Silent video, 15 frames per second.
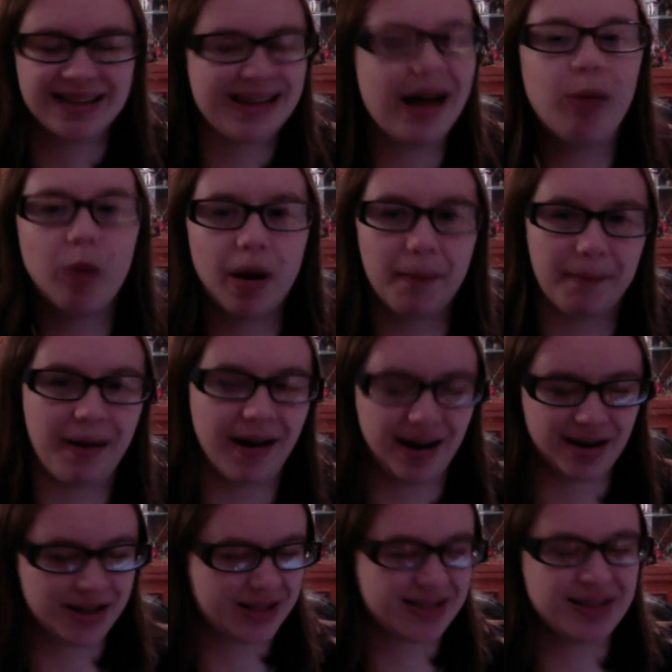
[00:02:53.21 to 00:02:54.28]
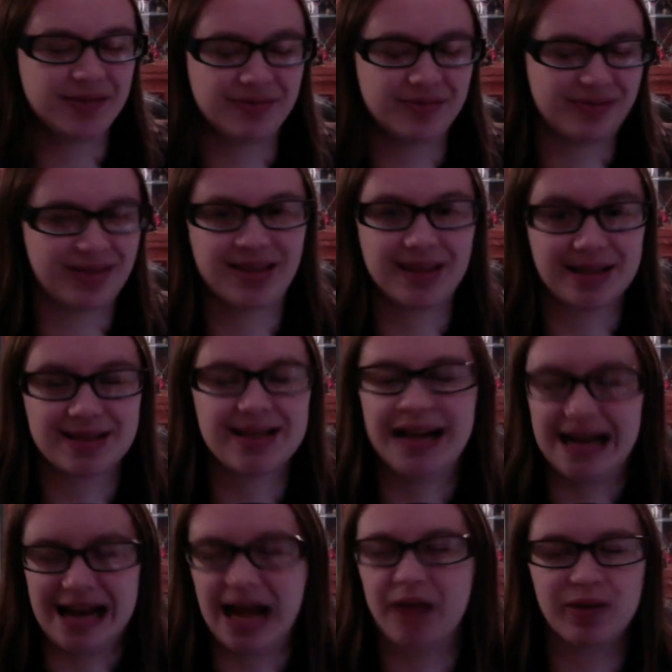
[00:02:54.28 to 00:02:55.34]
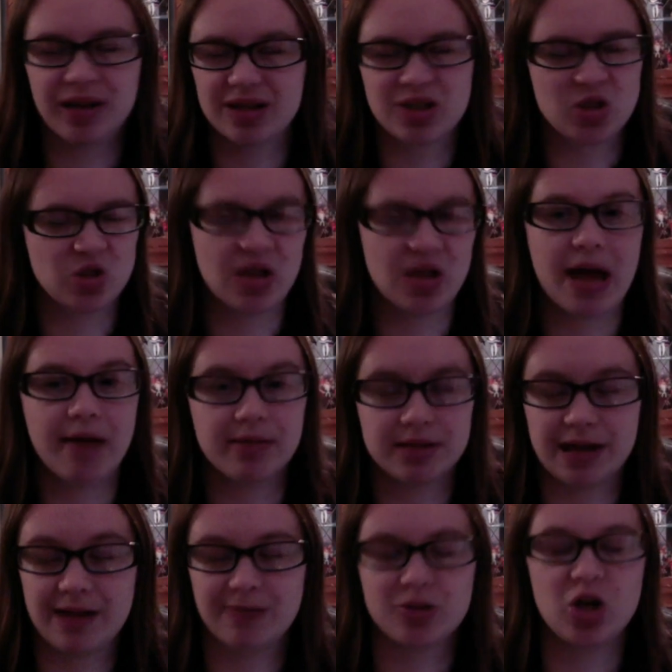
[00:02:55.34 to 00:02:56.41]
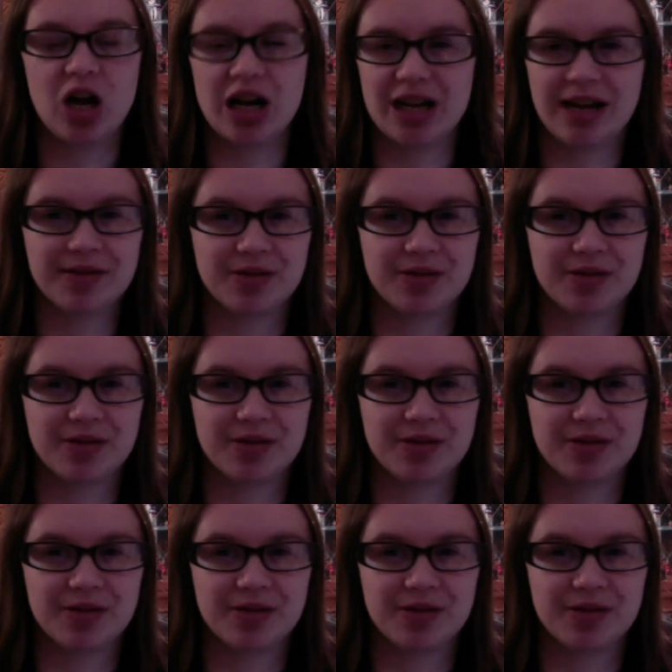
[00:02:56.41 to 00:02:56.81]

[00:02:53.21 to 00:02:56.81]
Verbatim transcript: that one part just of the stand having it just that was like shocking.